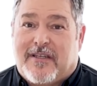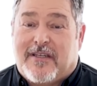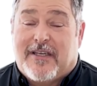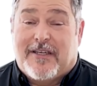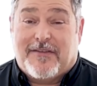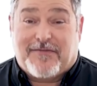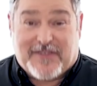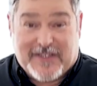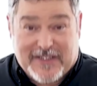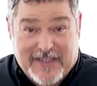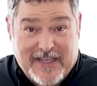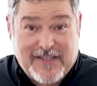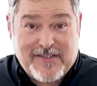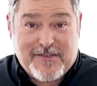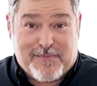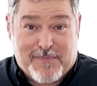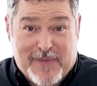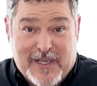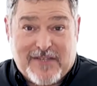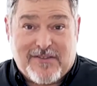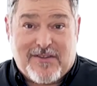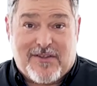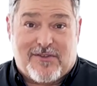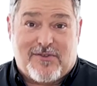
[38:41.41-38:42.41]
If today's
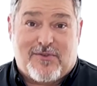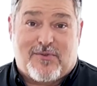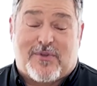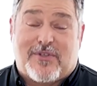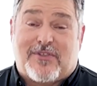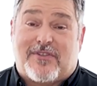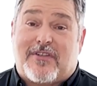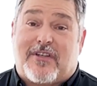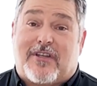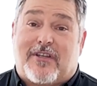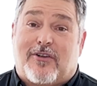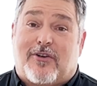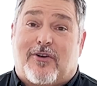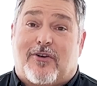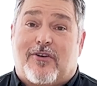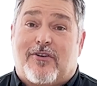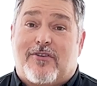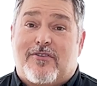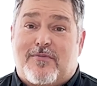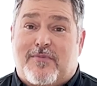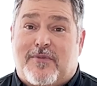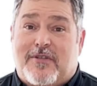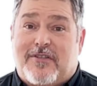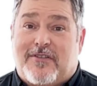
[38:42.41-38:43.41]
message was an
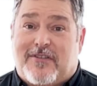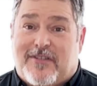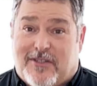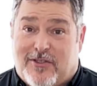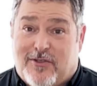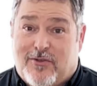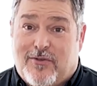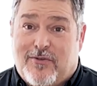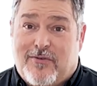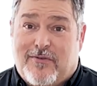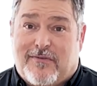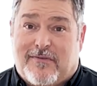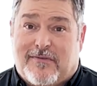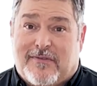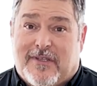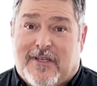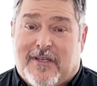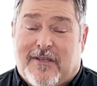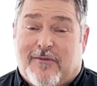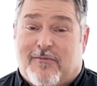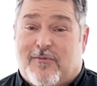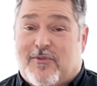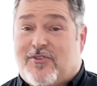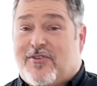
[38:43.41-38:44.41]
encouragement to you,
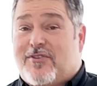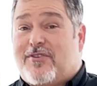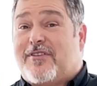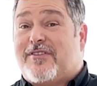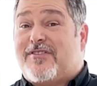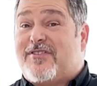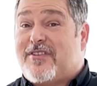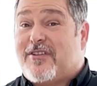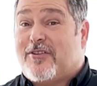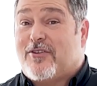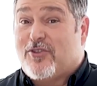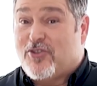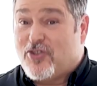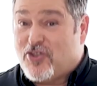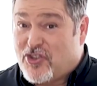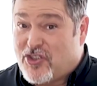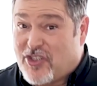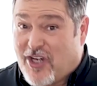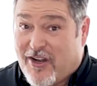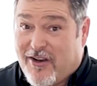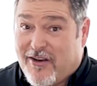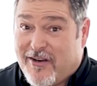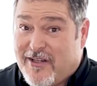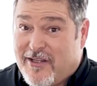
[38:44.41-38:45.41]
would you consider
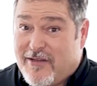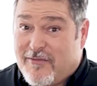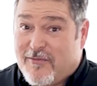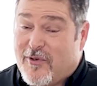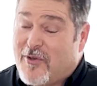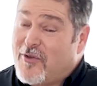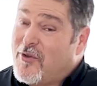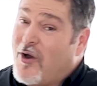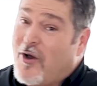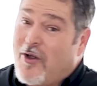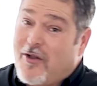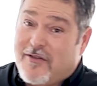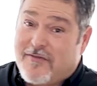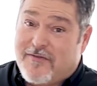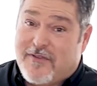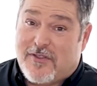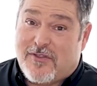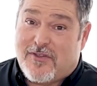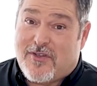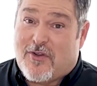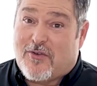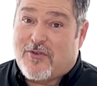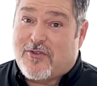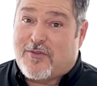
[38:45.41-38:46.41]
sharing it with all of your
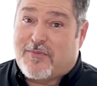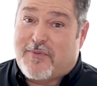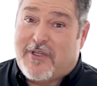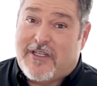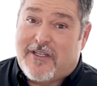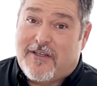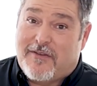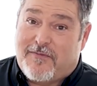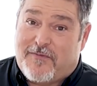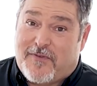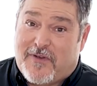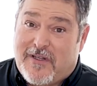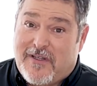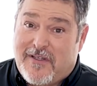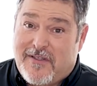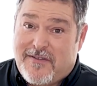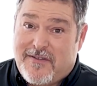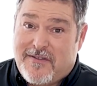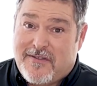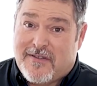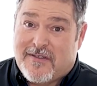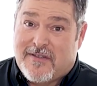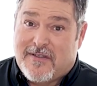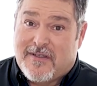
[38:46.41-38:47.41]
social media
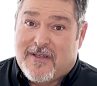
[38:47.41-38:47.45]
friends?